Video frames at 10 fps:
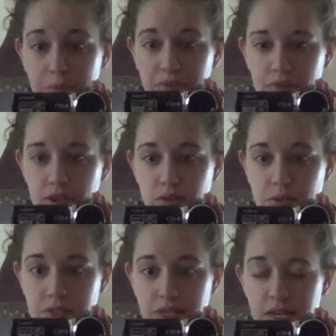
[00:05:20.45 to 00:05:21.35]
of my videos
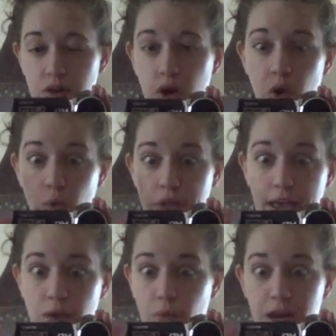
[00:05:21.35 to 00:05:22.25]
where it's like,
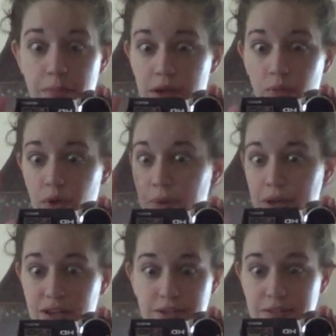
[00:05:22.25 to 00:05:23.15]
okay, what am I, what am I
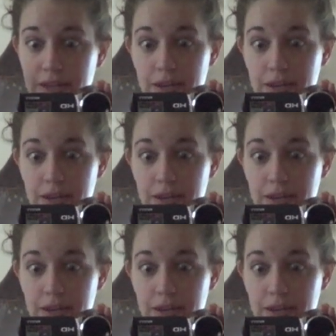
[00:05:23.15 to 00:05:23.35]
going to say